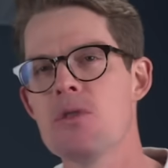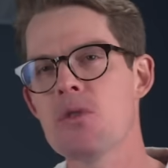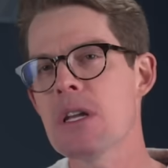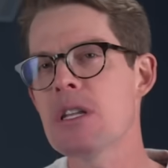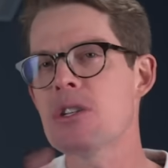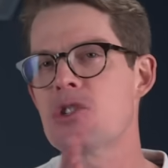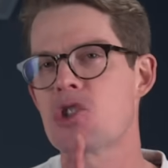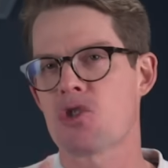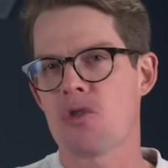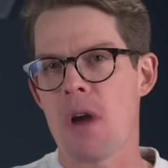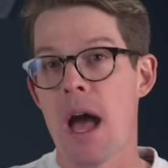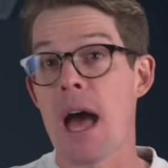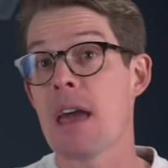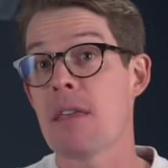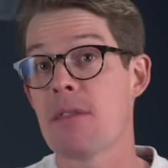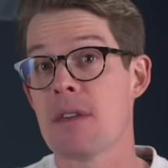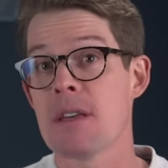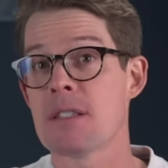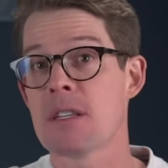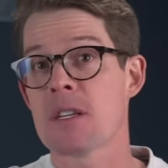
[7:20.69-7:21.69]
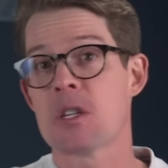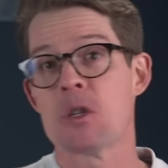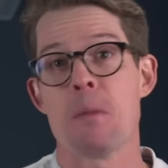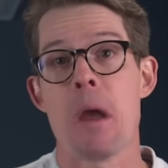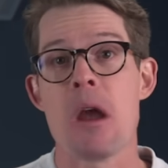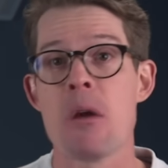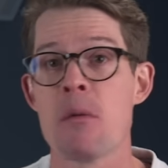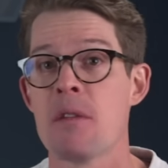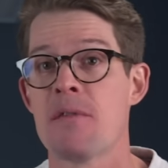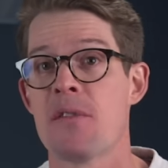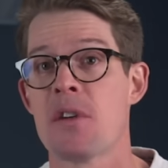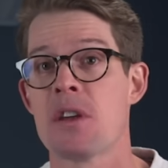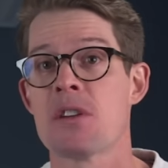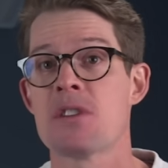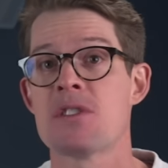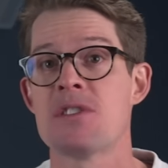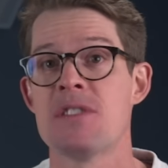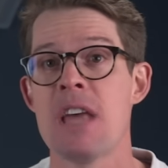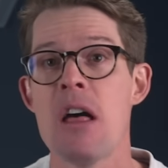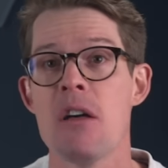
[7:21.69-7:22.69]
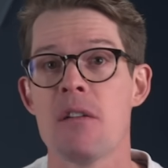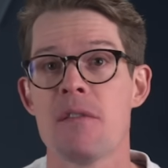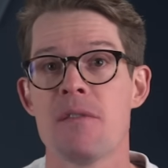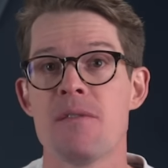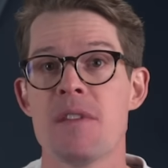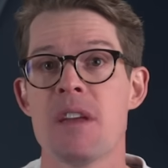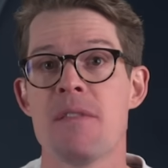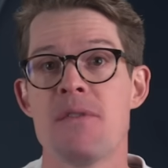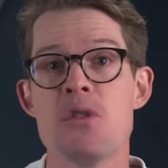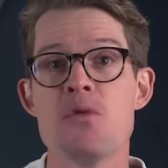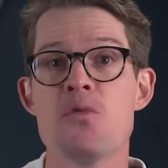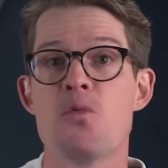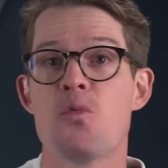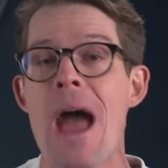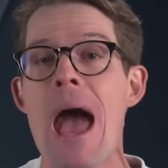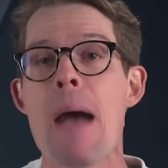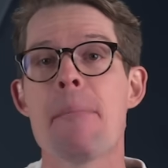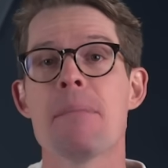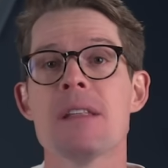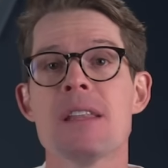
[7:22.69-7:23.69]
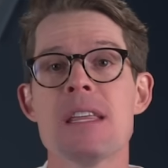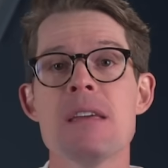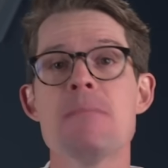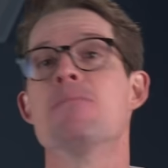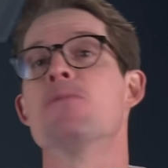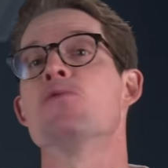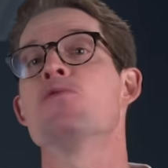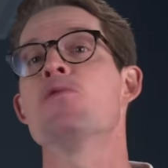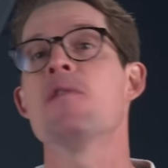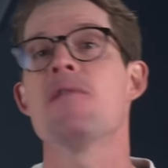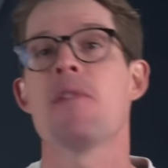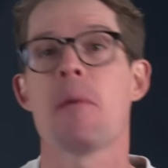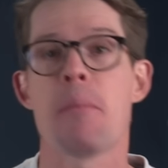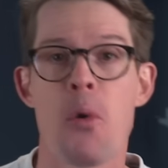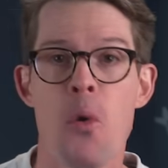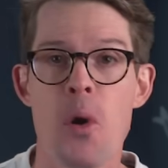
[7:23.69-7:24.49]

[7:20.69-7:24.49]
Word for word: You can try this experiment for yourself. If you rapidly move a